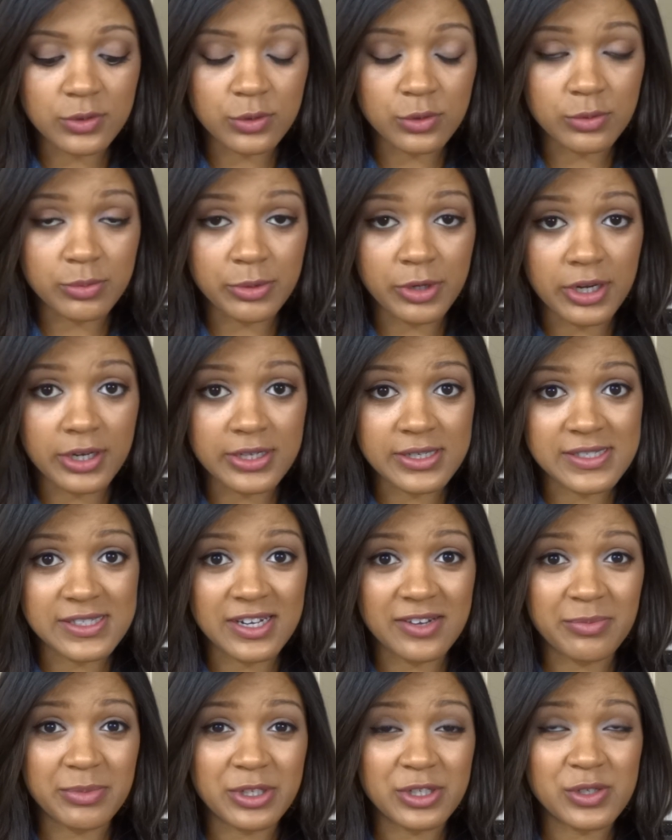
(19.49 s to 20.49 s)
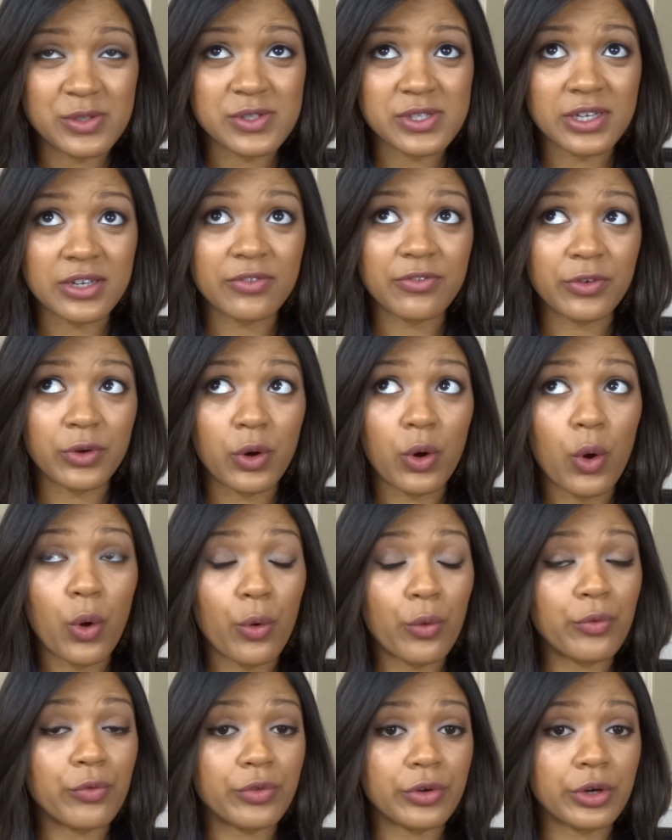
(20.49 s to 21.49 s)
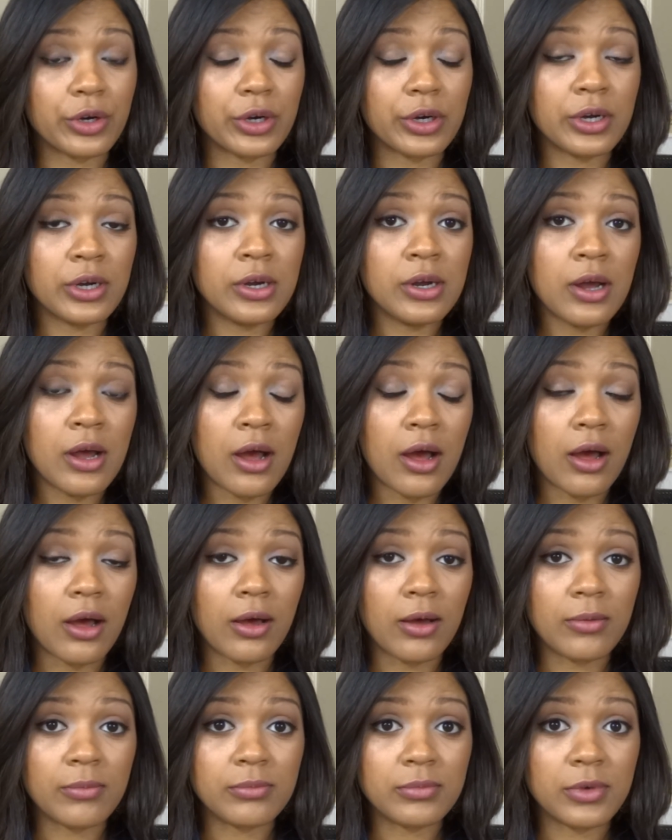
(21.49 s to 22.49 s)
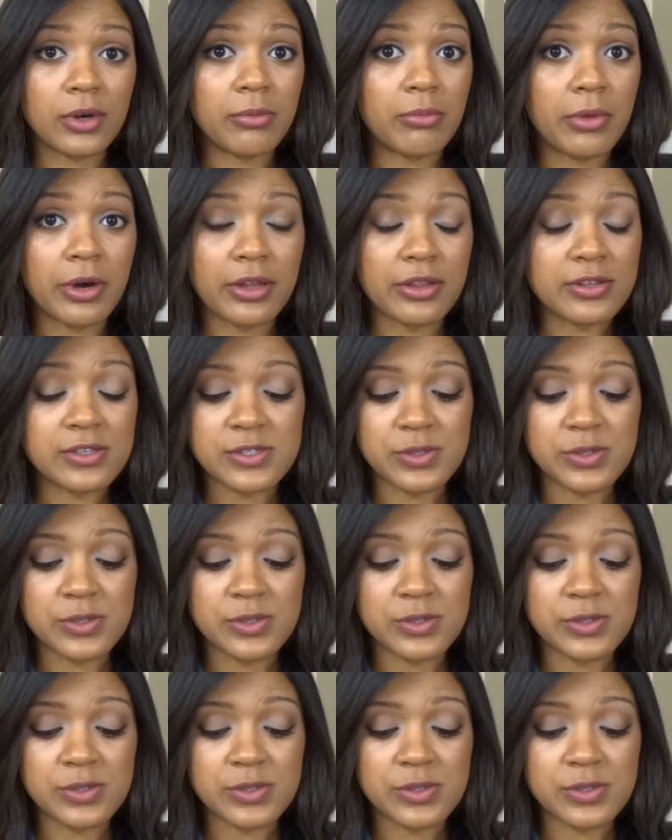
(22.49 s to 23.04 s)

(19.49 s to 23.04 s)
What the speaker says: cool products that I've been using for over a month.